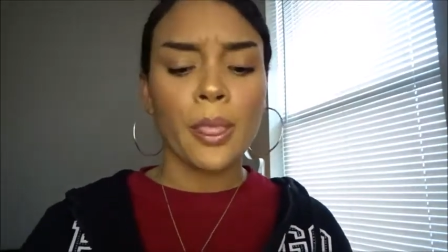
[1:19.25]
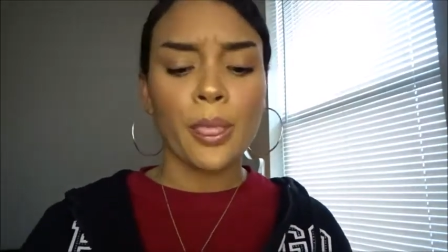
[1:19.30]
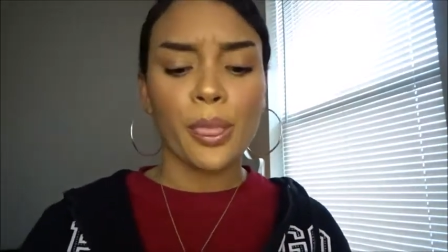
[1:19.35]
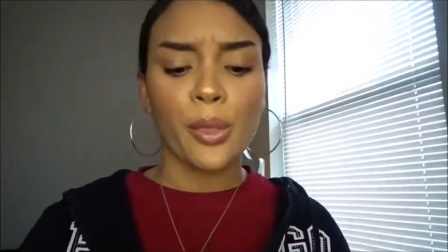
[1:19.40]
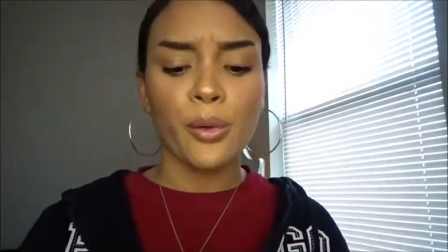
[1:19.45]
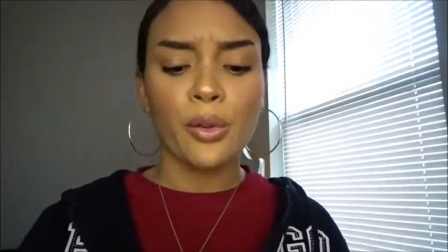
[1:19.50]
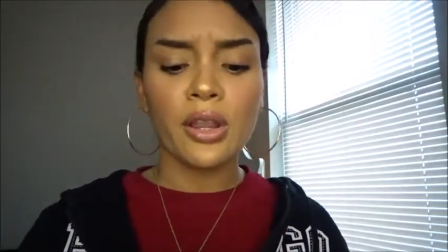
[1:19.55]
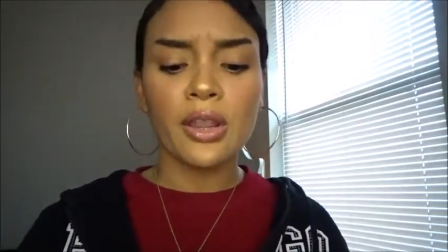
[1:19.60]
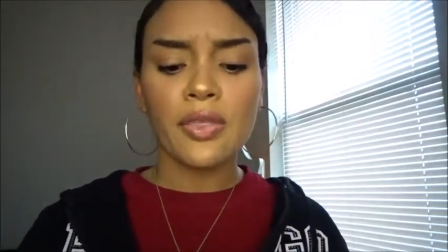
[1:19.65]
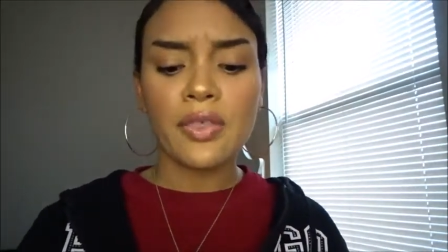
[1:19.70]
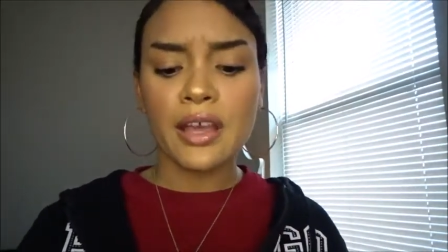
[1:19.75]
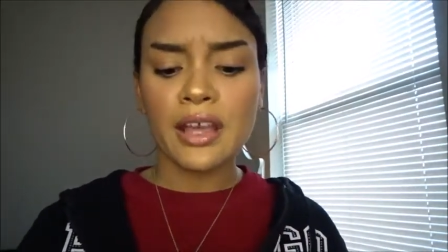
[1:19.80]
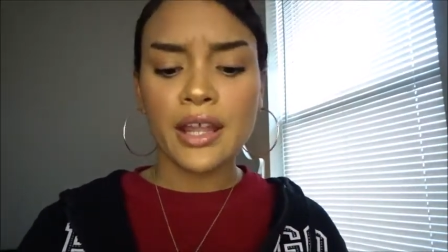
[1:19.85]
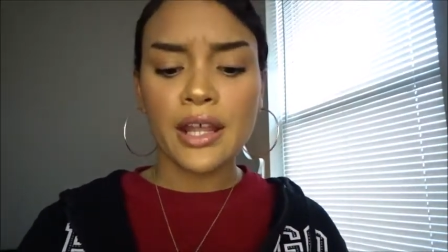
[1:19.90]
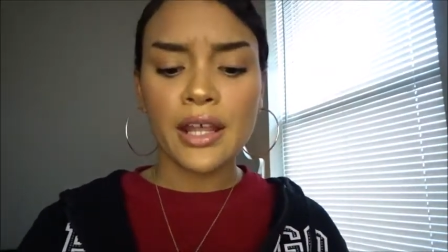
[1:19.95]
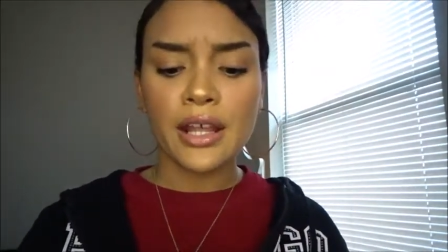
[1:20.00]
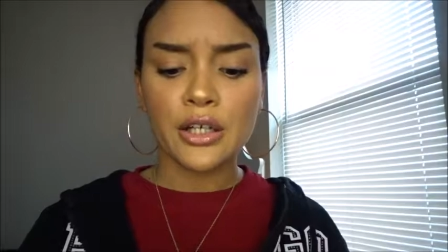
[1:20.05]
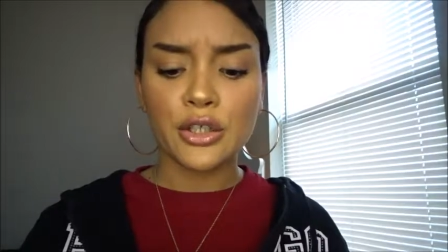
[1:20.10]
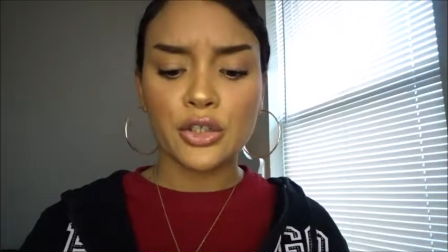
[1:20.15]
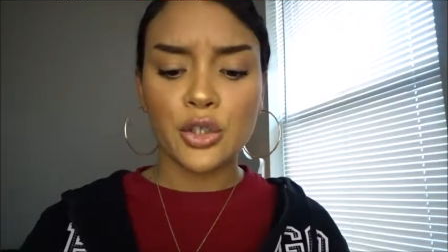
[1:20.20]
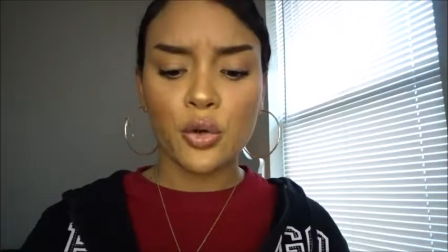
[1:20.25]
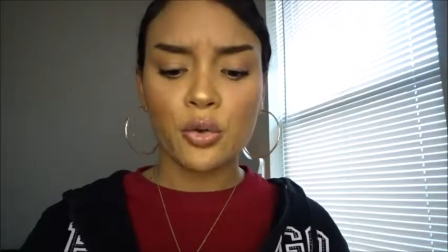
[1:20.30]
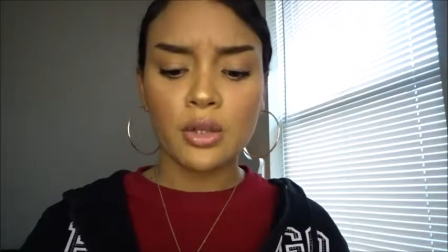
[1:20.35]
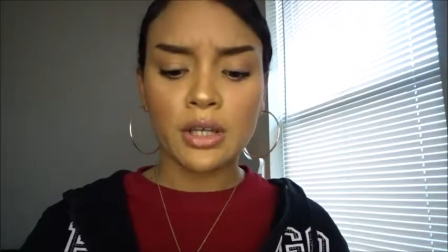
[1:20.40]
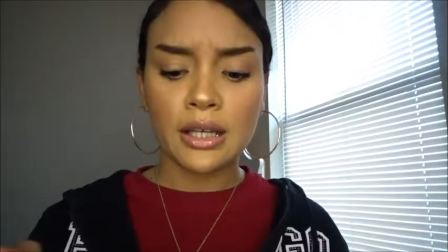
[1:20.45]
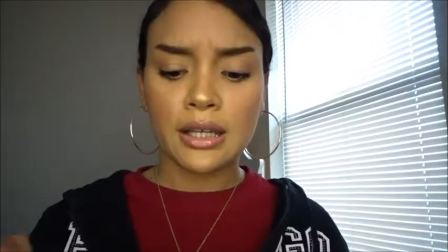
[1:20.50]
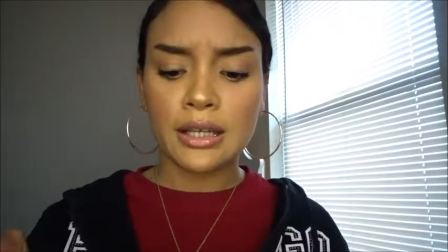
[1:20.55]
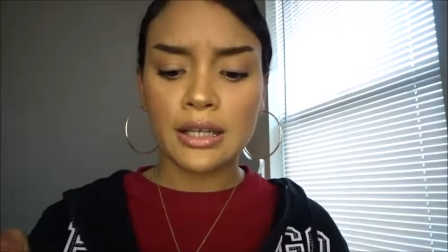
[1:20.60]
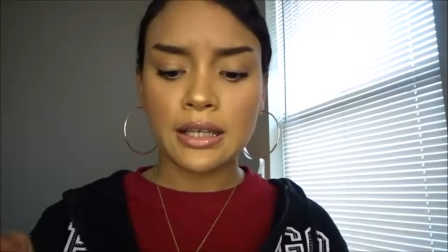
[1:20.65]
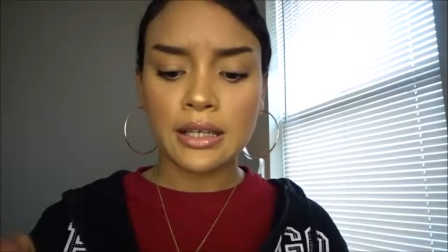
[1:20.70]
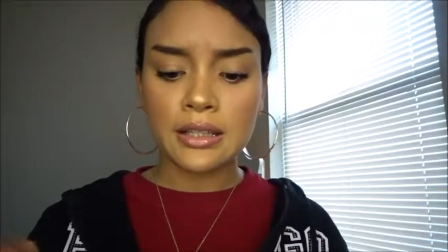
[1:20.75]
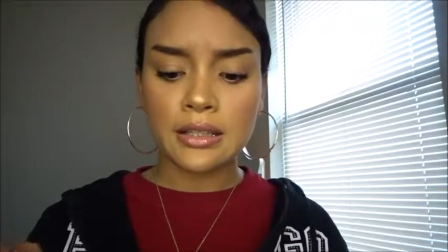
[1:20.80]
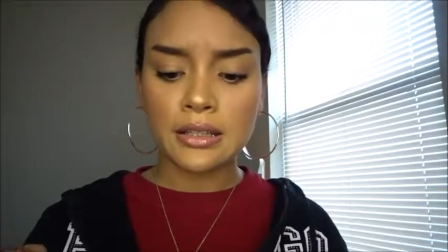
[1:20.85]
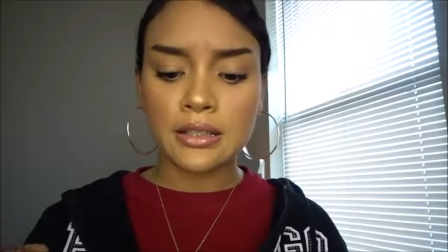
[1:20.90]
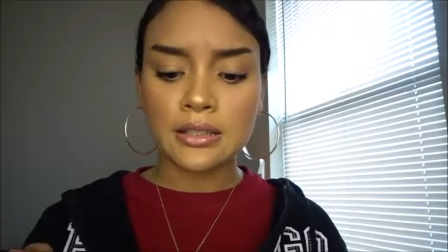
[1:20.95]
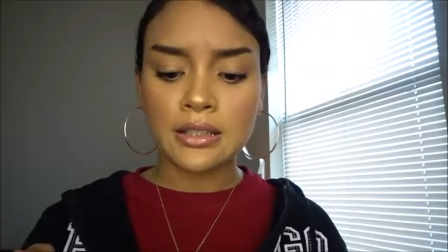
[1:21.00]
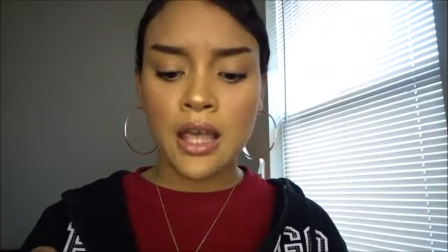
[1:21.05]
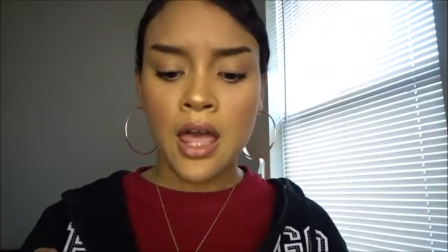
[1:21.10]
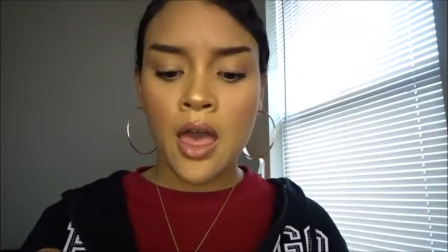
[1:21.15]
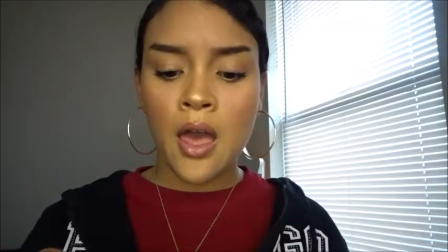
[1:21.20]
the only thing that I don't like
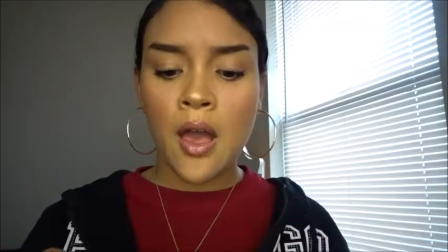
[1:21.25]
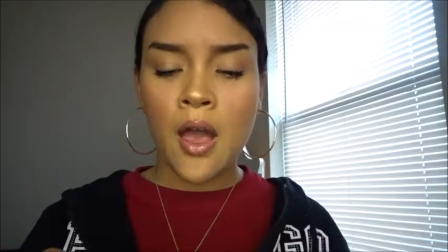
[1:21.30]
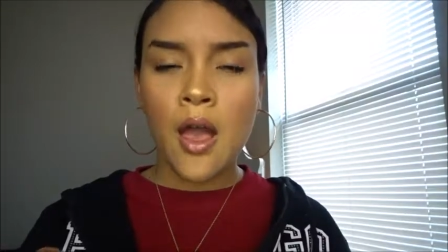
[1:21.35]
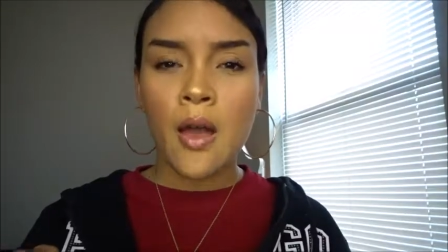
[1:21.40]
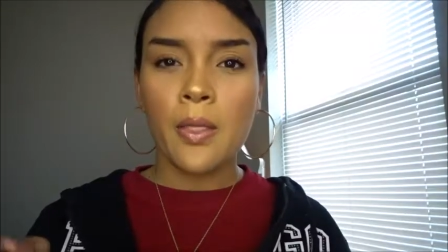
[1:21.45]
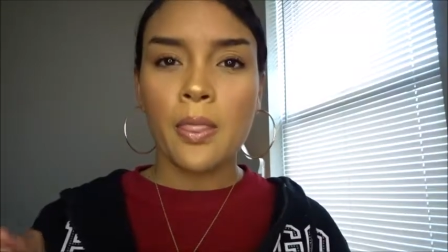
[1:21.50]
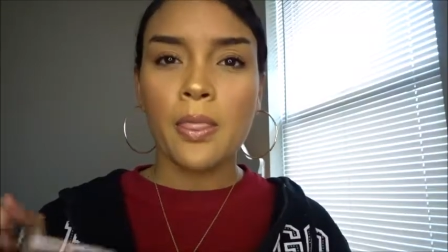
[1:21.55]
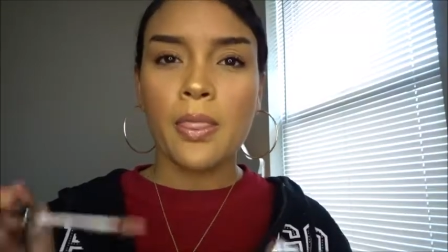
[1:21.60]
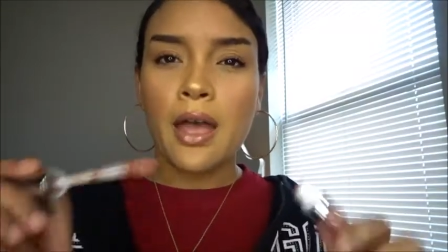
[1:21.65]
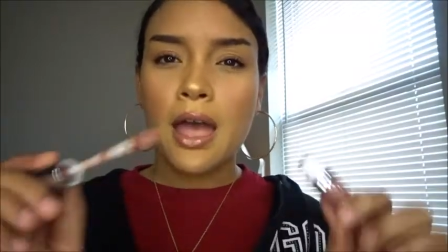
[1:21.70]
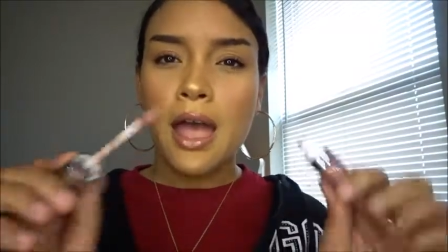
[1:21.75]
is the